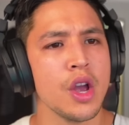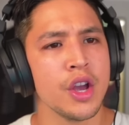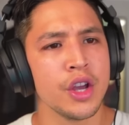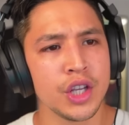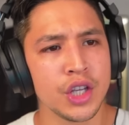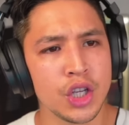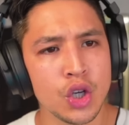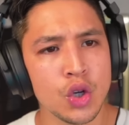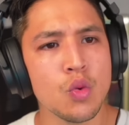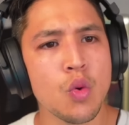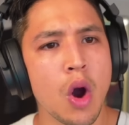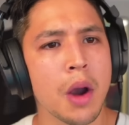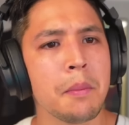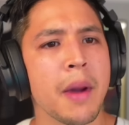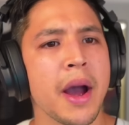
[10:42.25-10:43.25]
'You
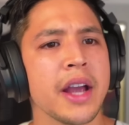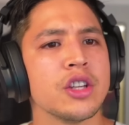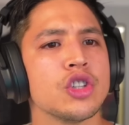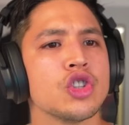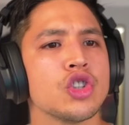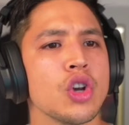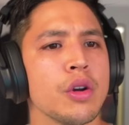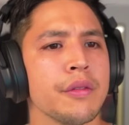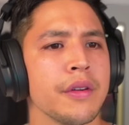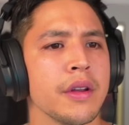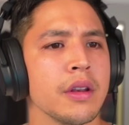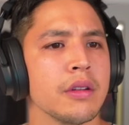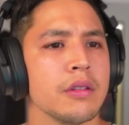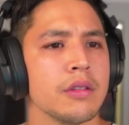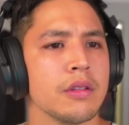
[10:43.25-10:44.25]
are my
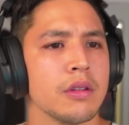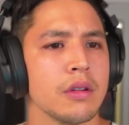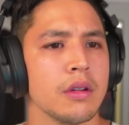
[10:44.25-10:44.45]
servant.'"